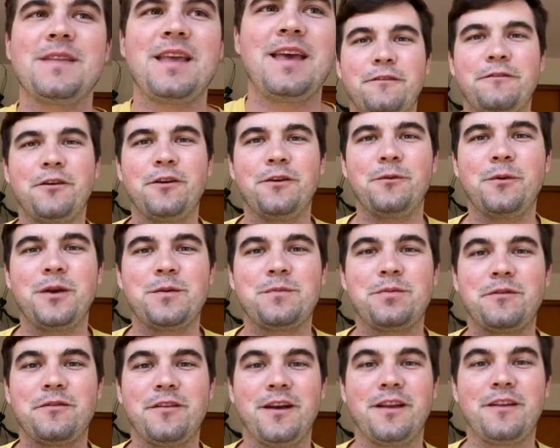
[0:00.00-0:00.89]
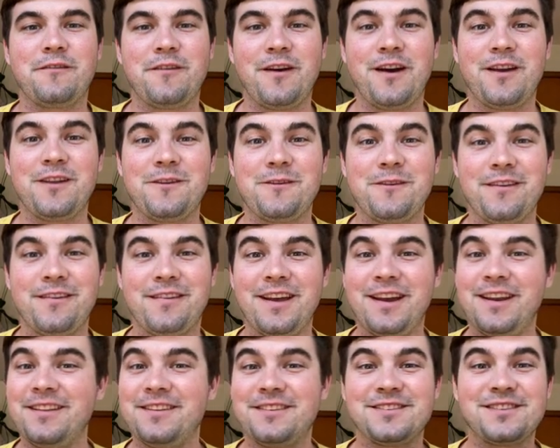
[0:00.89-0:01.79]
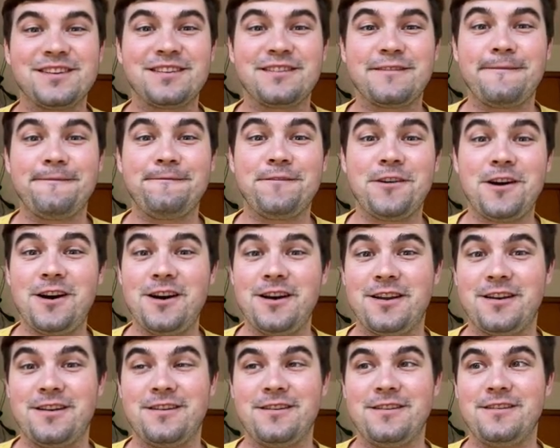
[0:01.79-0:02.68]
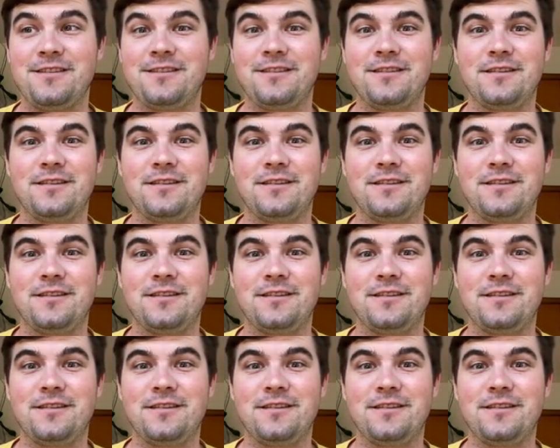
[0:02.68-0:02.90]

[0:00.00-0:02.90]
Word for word: The first way it provides value is that it's just fun.